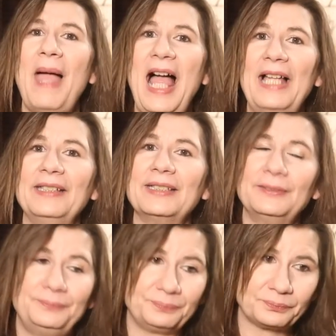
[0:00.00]
and
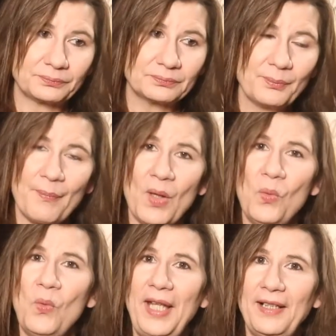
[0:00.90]

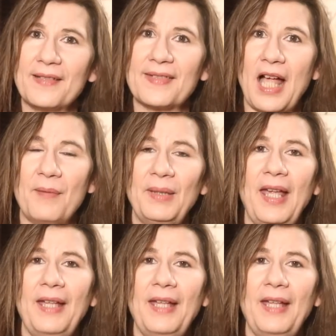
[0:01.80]
wake us up.